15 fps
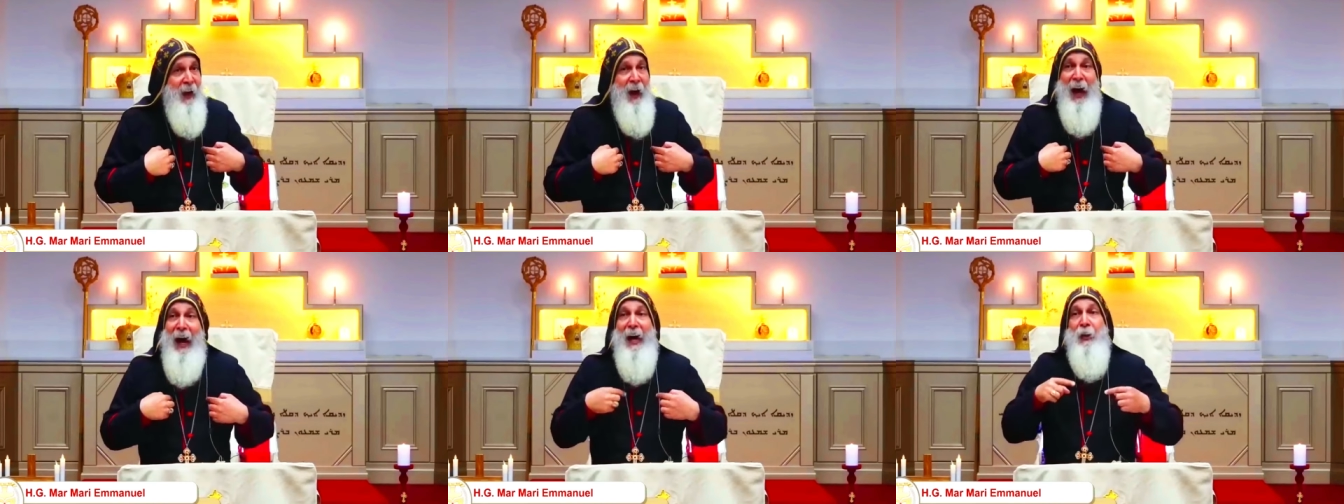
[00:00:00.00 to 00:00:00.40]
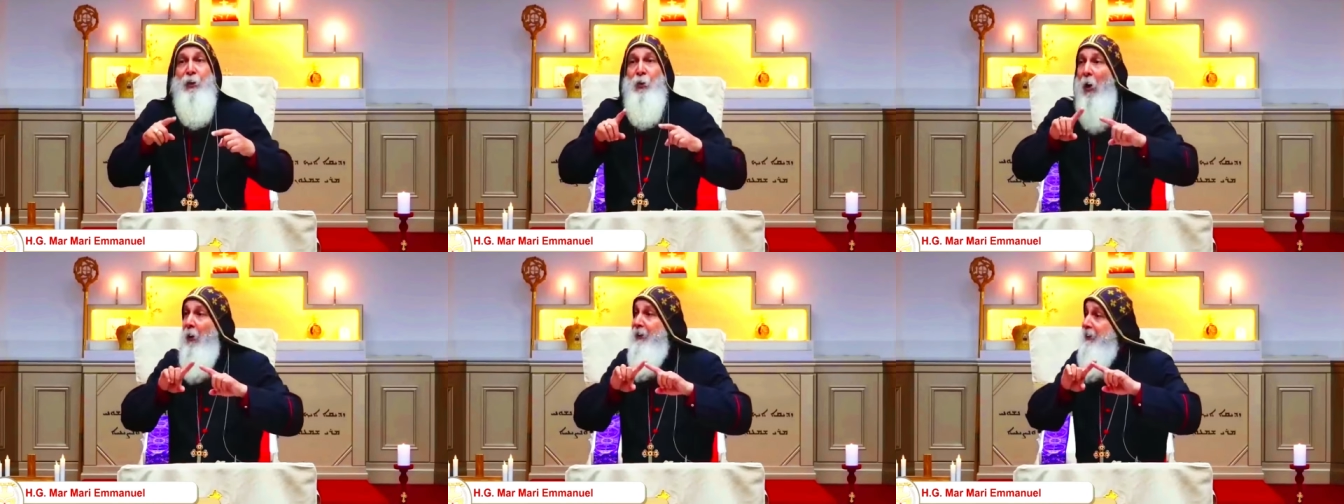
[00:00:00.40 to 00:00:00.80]
I
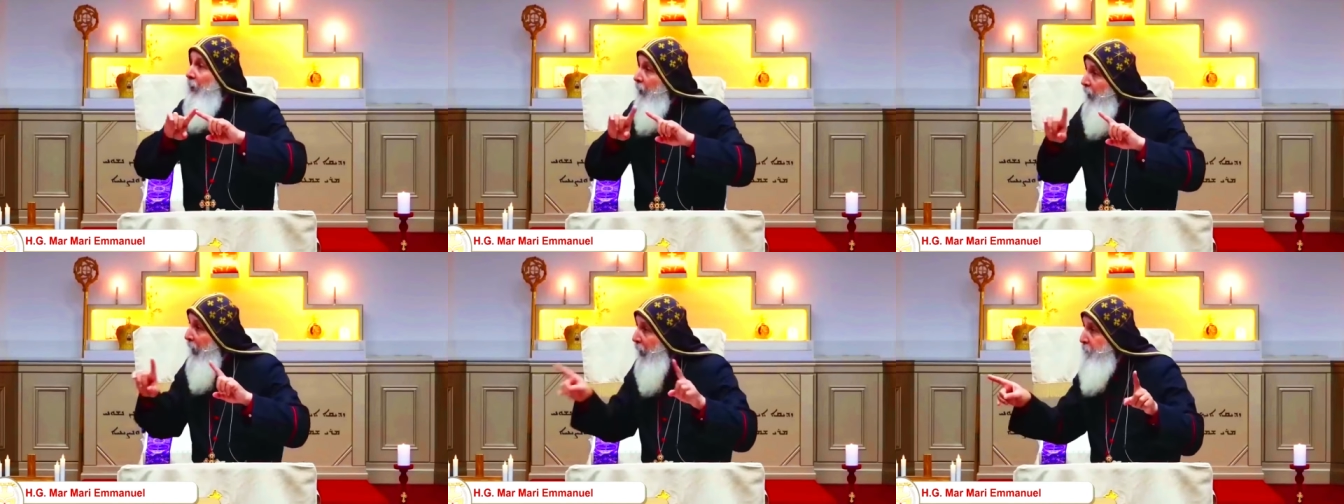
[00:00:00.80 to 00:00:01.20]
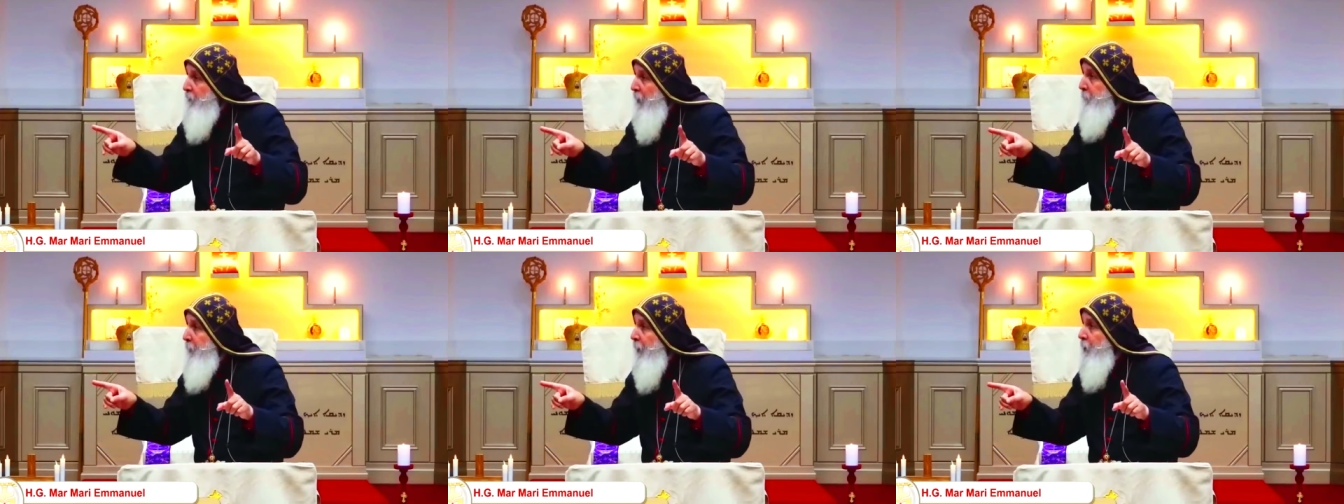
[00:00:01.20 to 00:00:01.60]
don't love
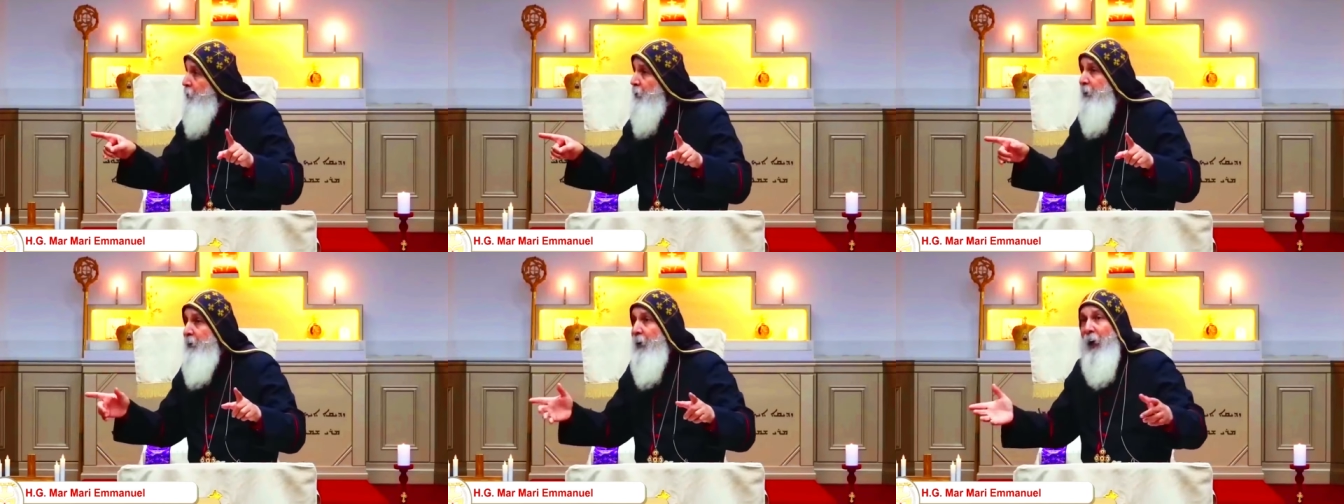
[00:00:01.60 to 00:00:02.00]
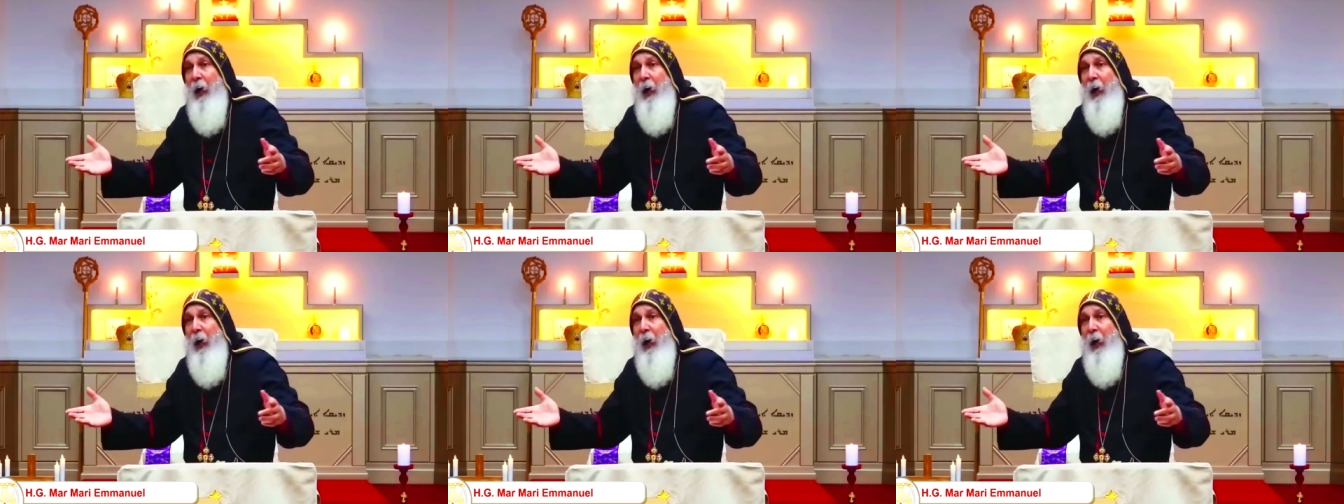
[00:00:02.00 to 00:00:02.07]
the person,